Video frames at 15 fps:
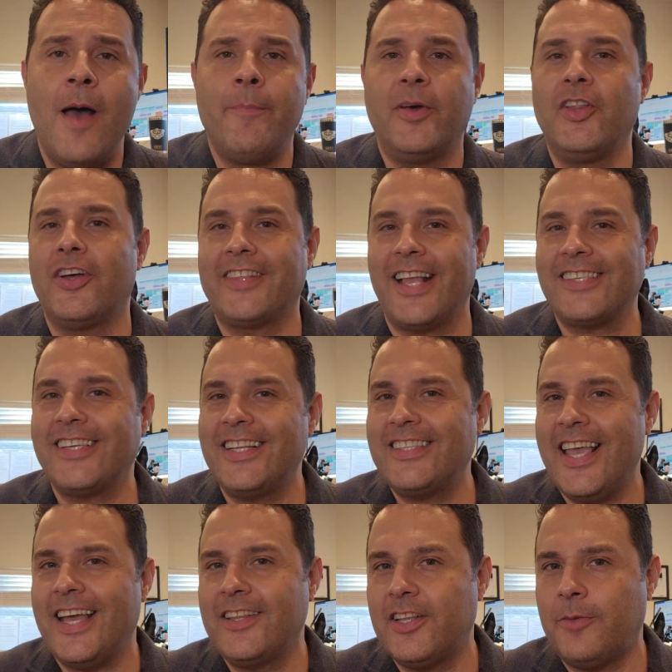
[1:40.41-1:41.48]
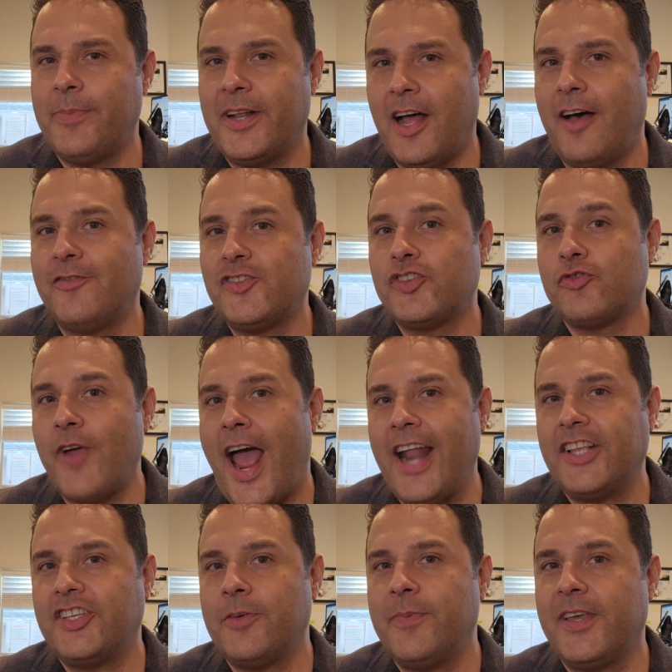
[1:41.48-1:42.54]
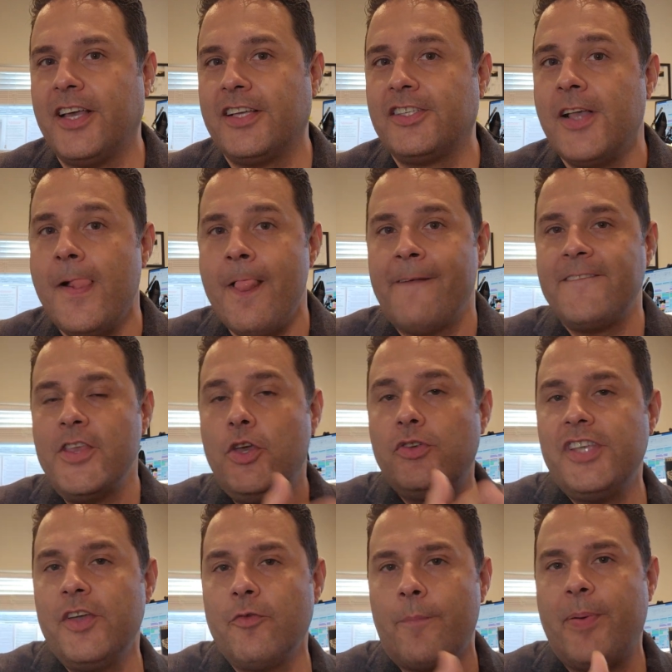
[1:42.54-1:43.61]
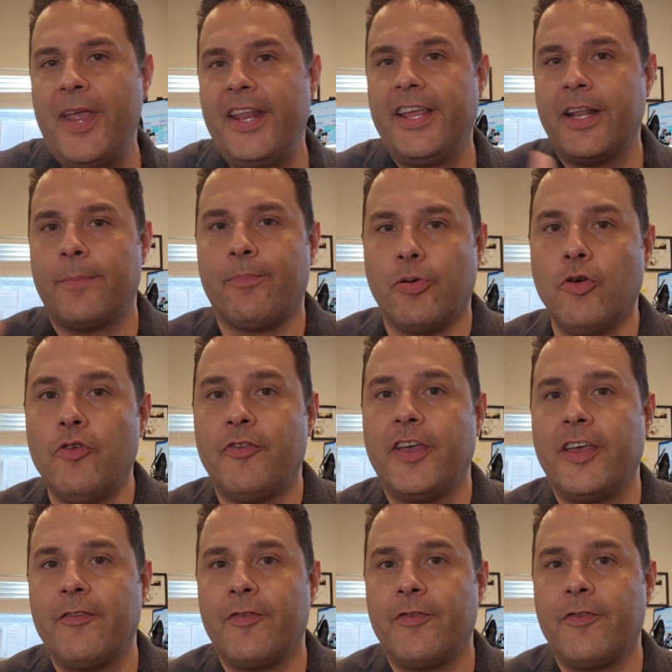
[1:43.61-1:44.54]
But look, that's going to take a little bit of strategy, because using repeating and approving,